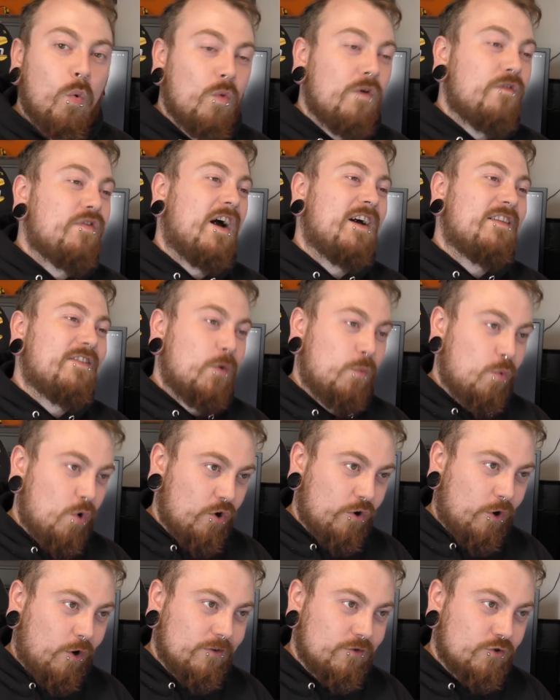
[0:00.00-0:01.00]
We've had the
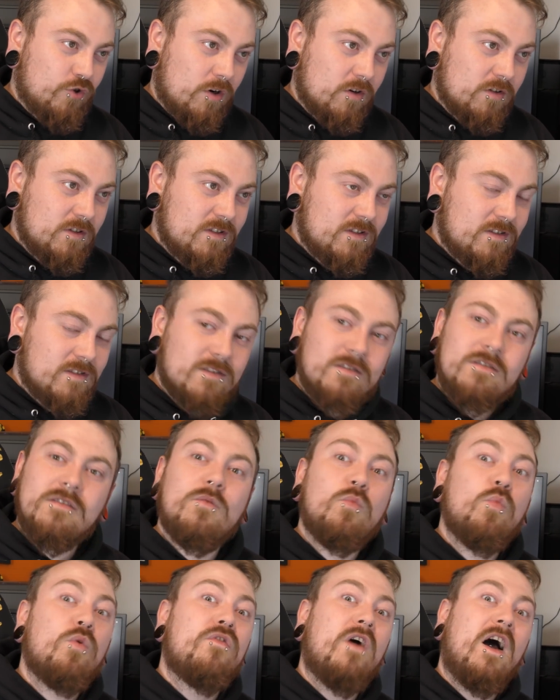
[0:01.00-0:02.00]
war on drugs.
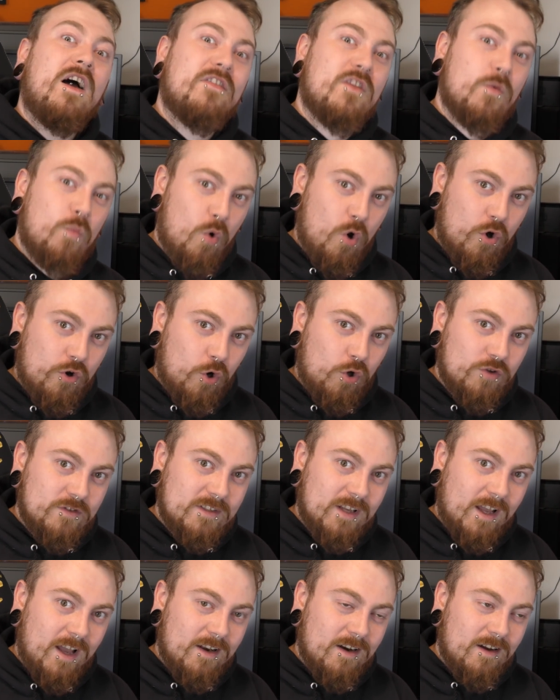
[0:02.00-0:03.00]
We've had the war on
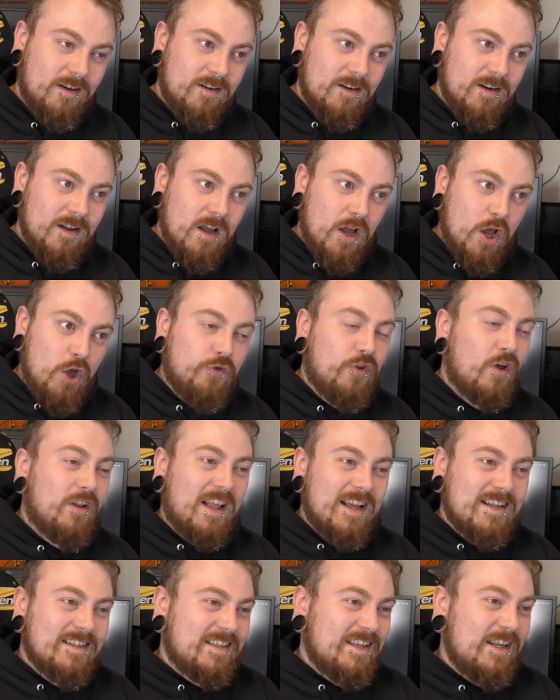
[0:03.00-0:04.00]
terror. Now
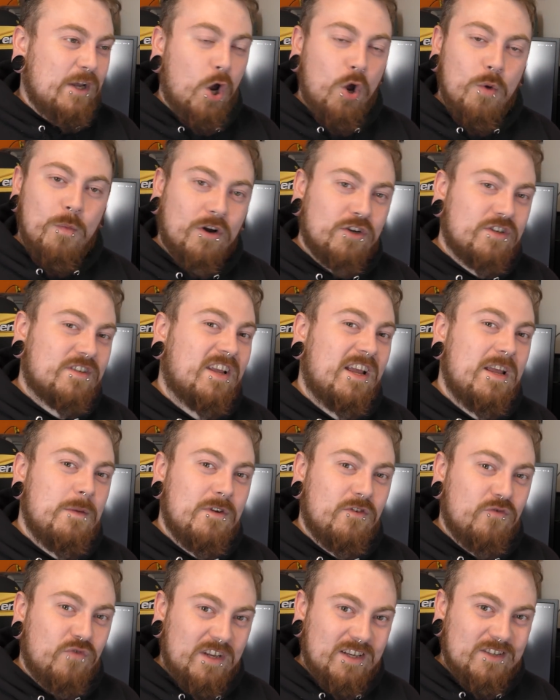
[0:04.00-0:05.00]
let's see how much time
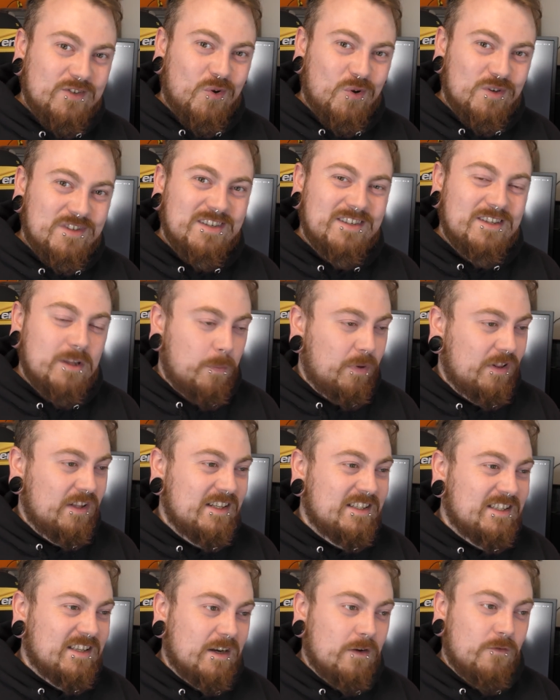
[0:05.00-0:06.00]
and resources the
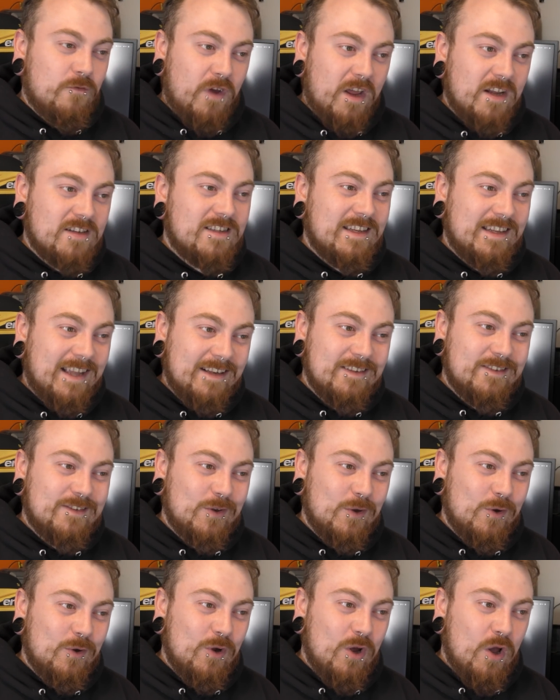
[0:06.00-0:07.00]
police are investing
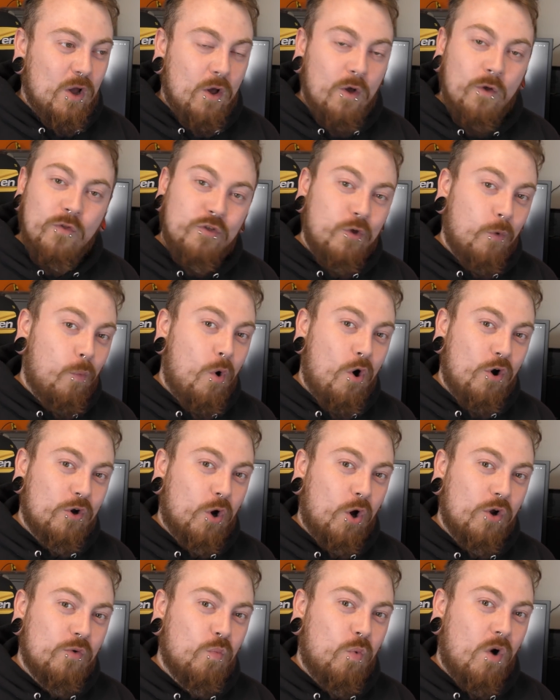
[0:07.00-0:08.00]
into the war
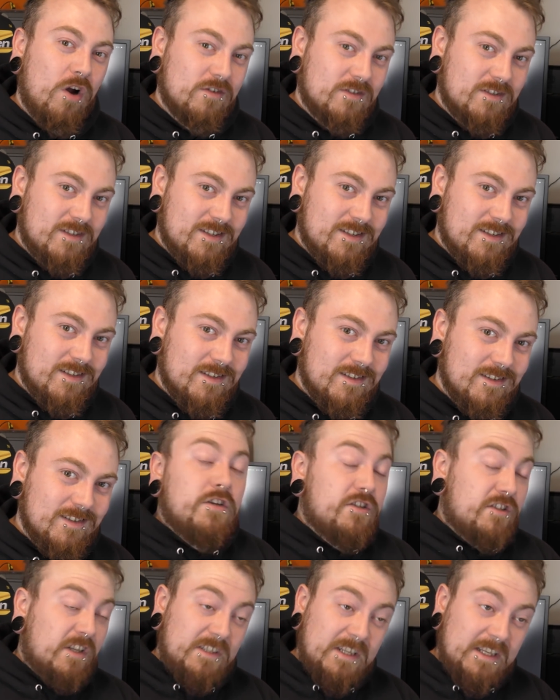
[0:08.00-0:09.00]
on words.
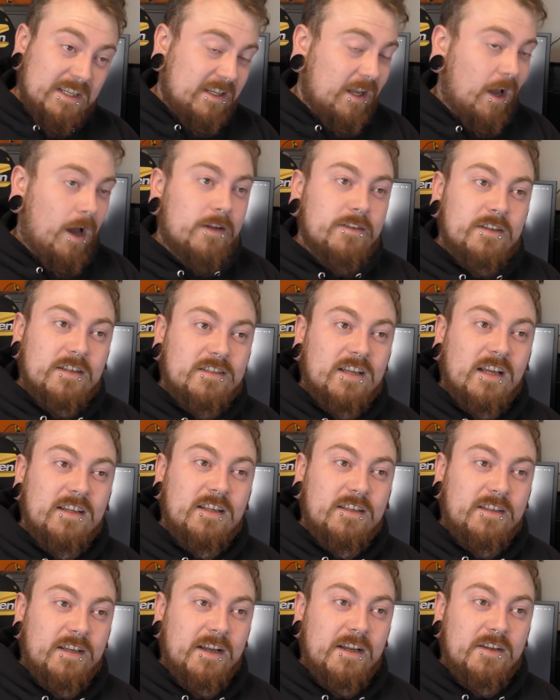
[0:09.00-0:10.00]
Sadiq Khan
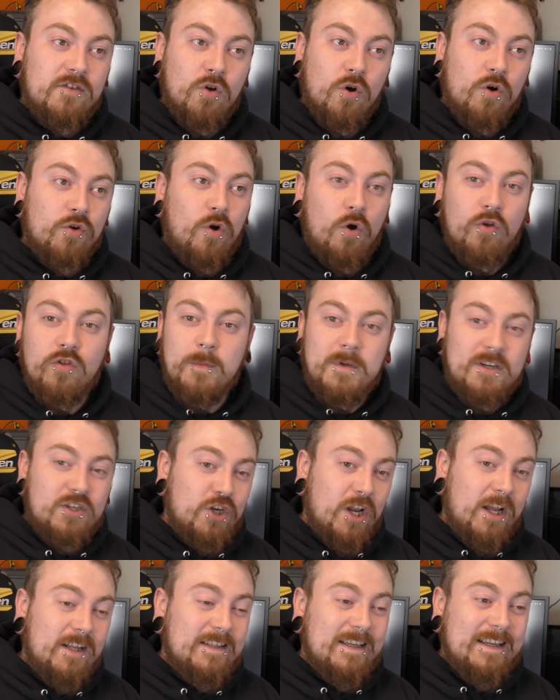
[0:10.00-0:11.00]
decided to ignore all the
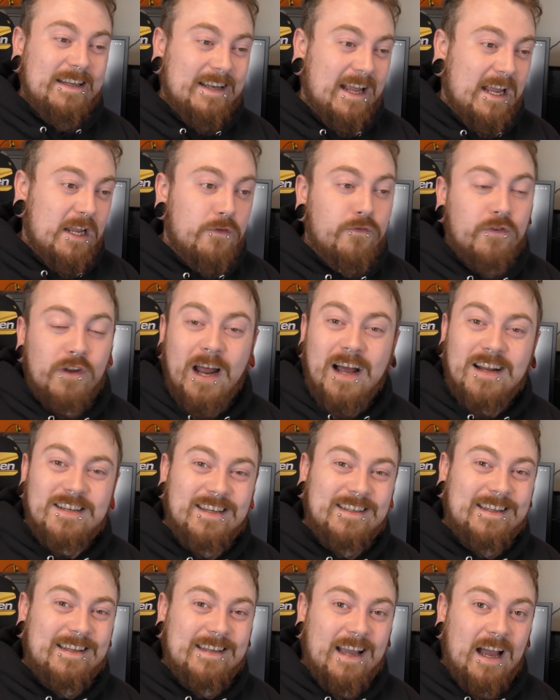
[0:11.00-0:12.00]
machete, knife and
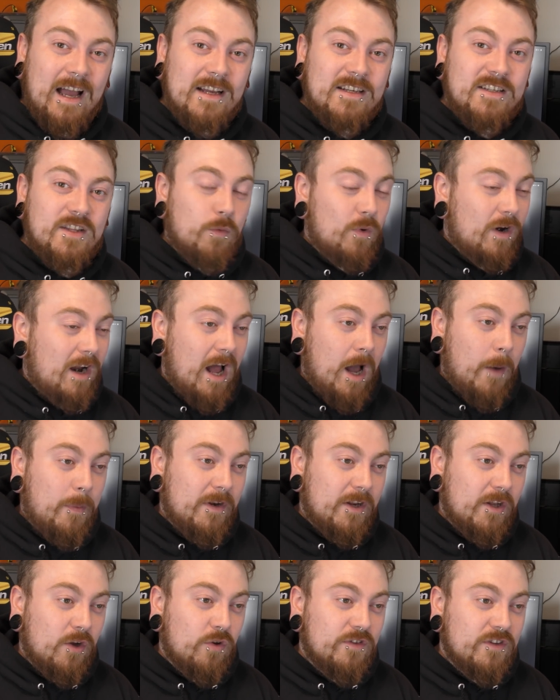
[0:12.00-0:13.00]
acid attacks that were
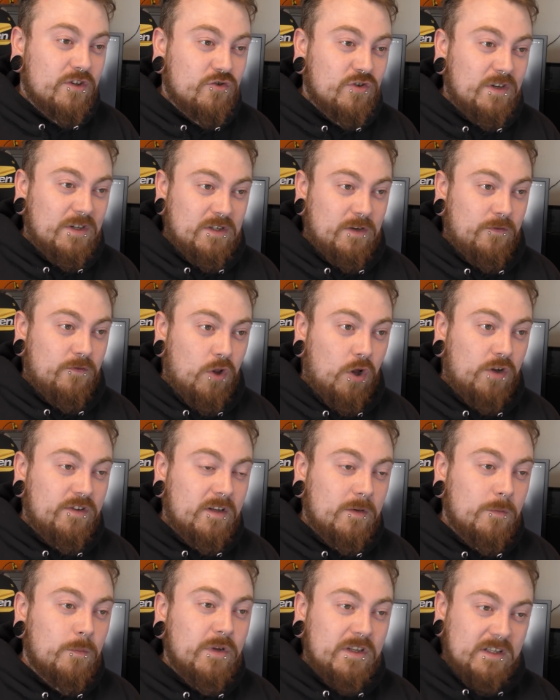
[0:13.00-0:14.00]
happening on the streets of
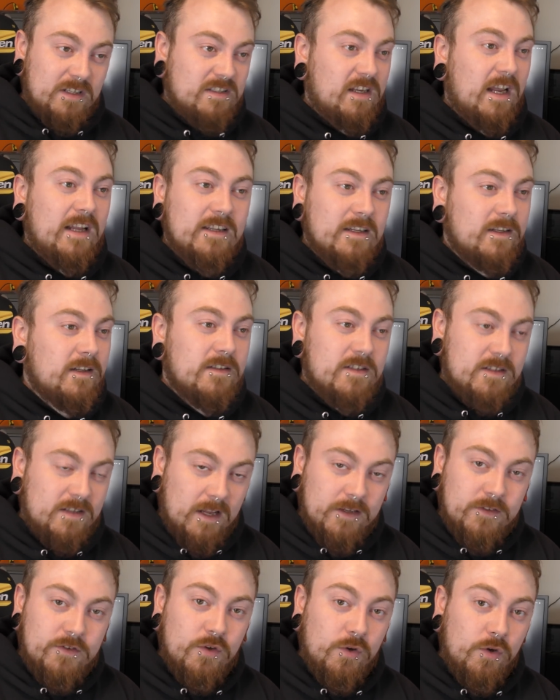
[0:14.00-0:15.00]
London, but decided
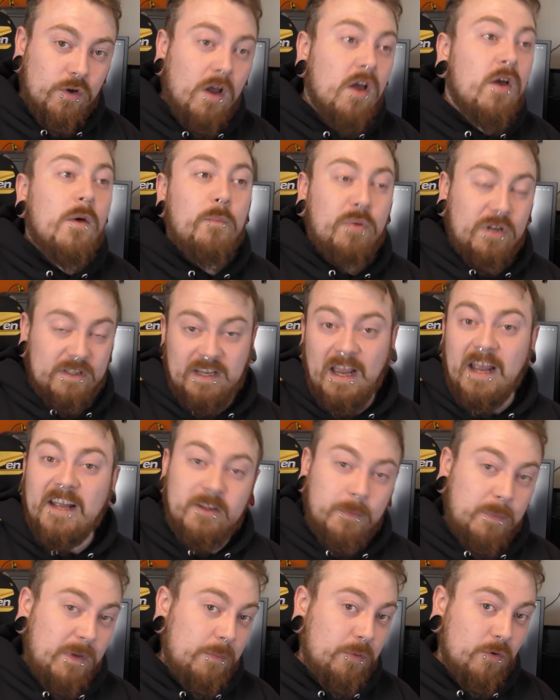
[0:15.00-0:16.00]
instead to
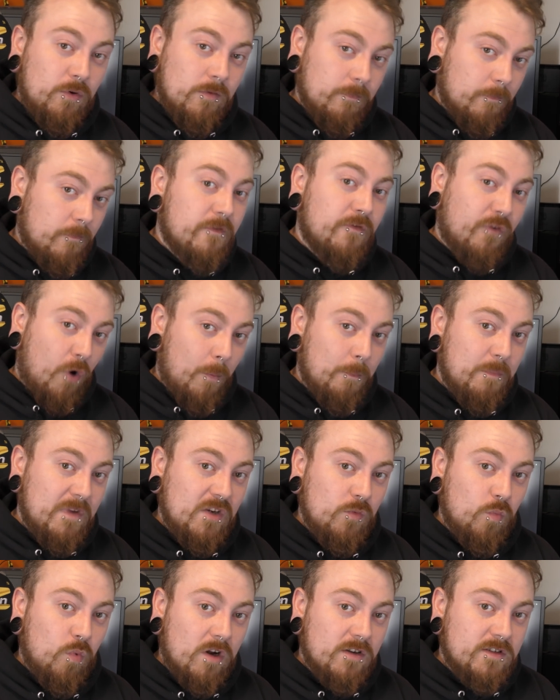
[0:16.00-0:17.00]
protect people from
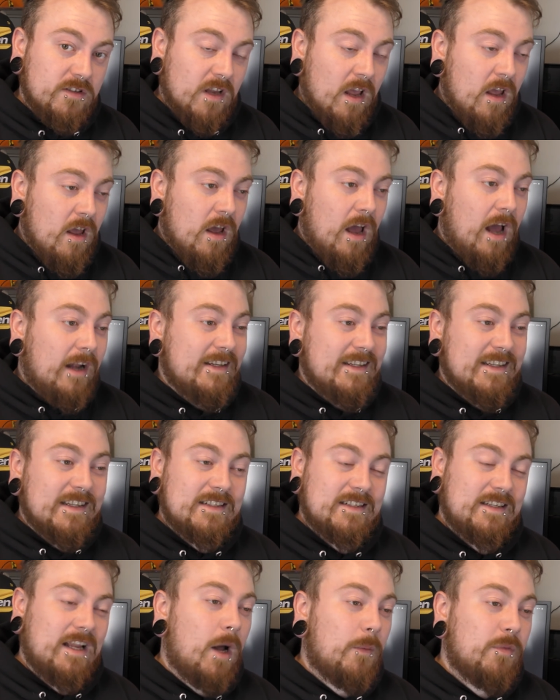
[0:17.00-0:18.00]
mean words, and he
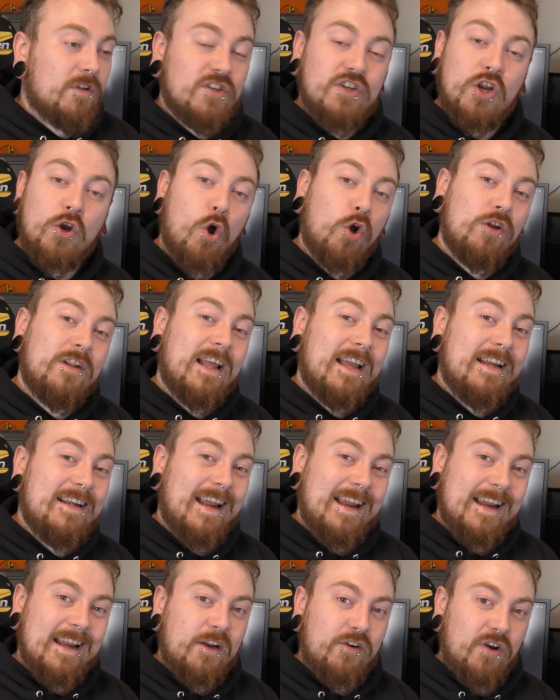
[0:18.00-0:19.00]
established an online
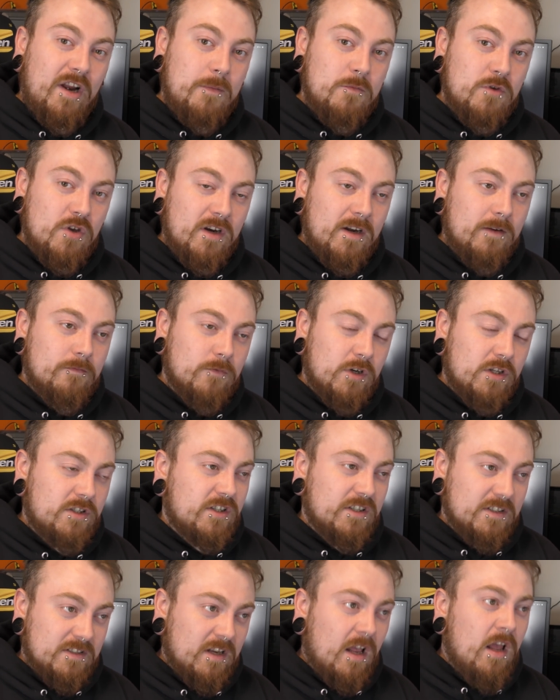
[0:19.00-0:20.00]
hate crime unit, which
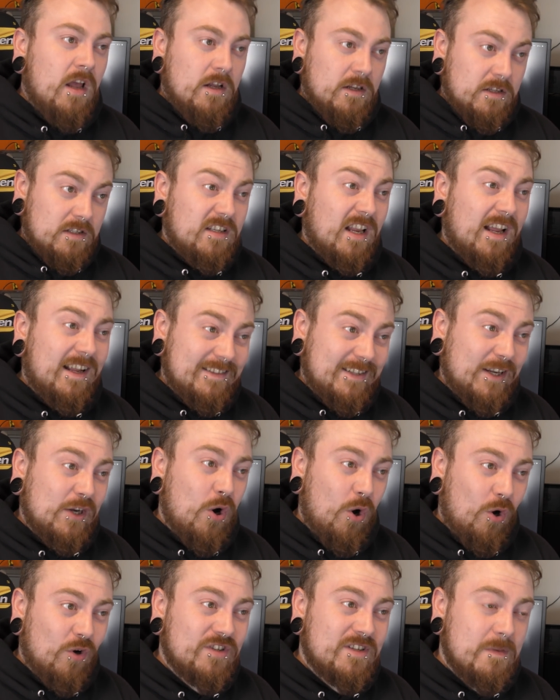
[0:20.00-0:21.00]
is set to
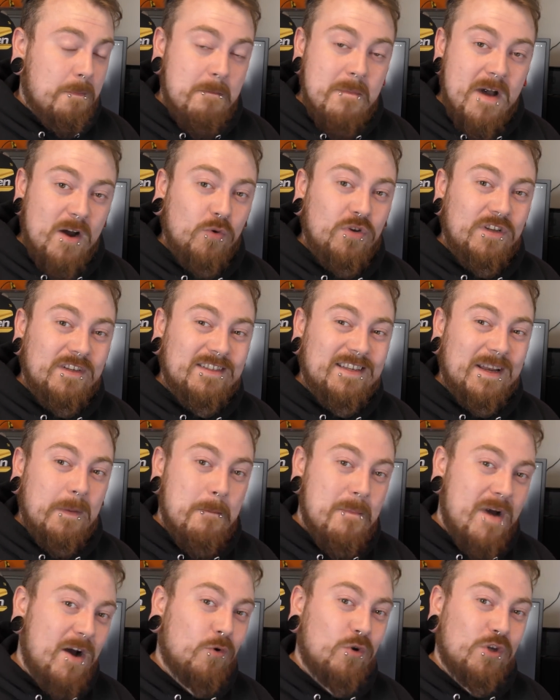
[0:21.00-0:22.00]
cost millions and
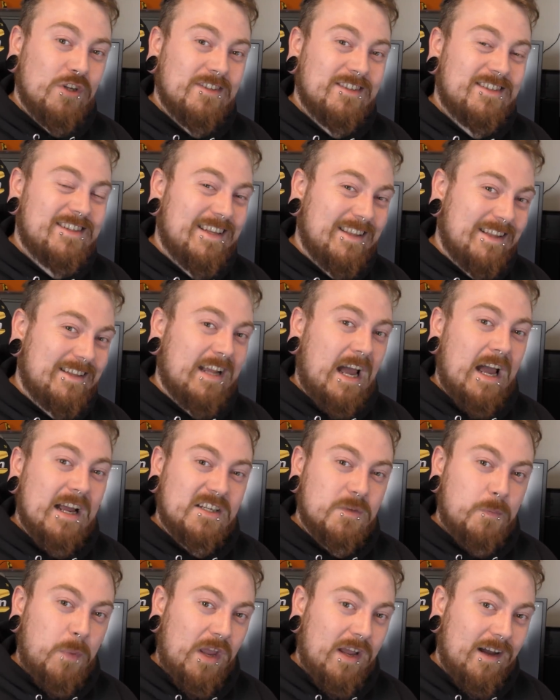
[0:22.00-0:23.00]
millions to the
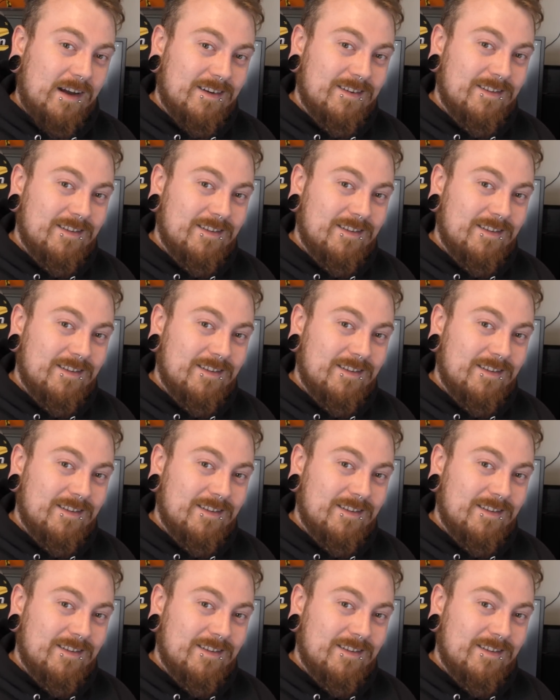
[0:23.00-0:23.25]
taxpayer.